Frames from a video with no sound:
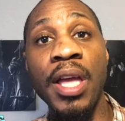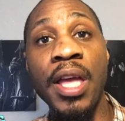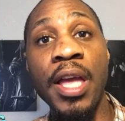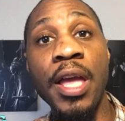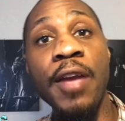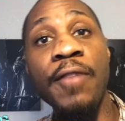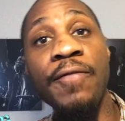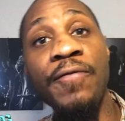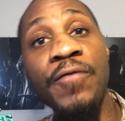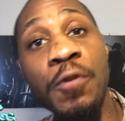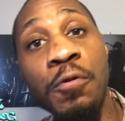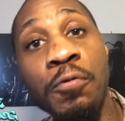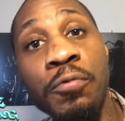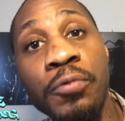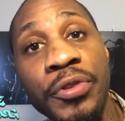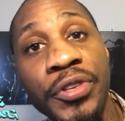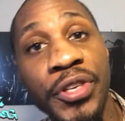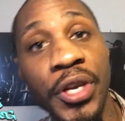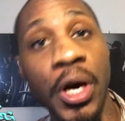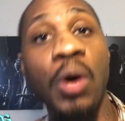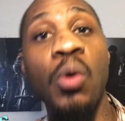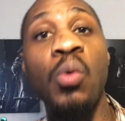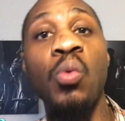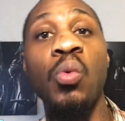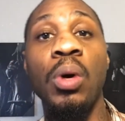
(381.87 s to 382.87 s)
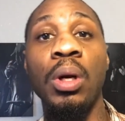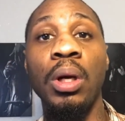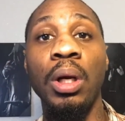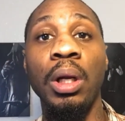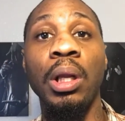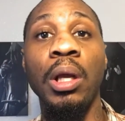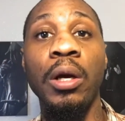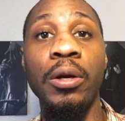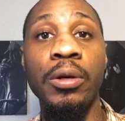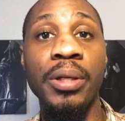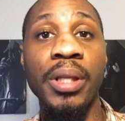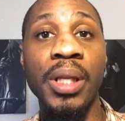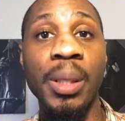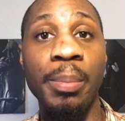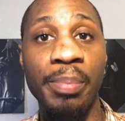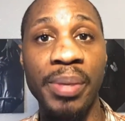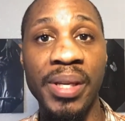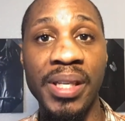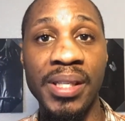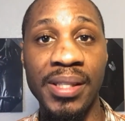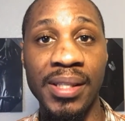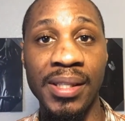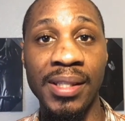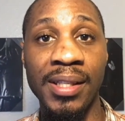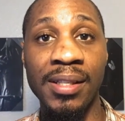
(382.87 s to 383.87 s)
If you don't want to learn the
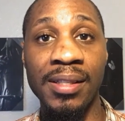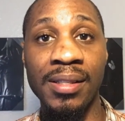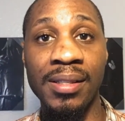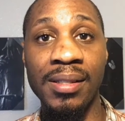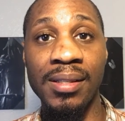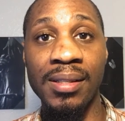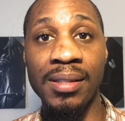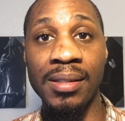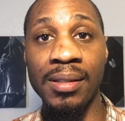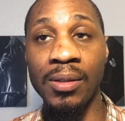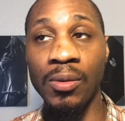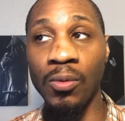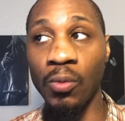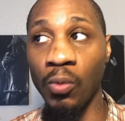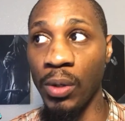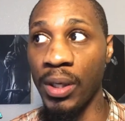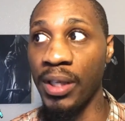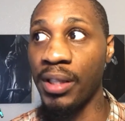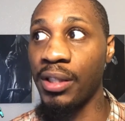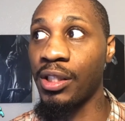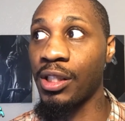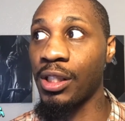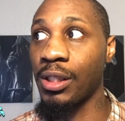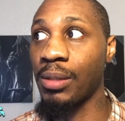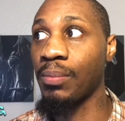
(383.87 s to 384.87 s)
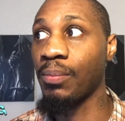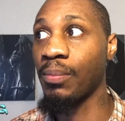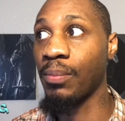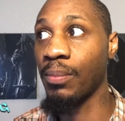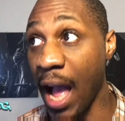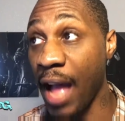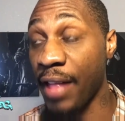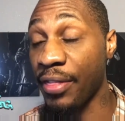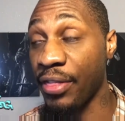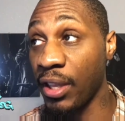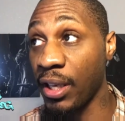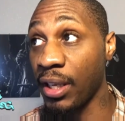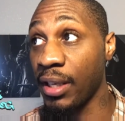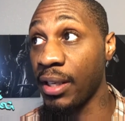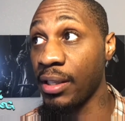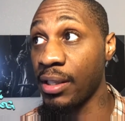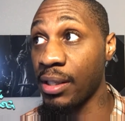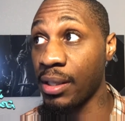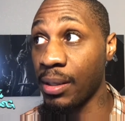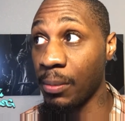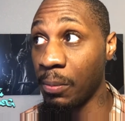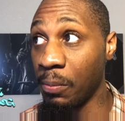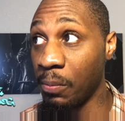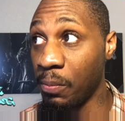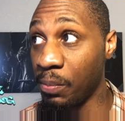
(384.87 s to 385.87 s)
business, which I think is
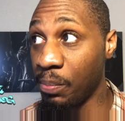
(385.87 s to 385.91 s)
a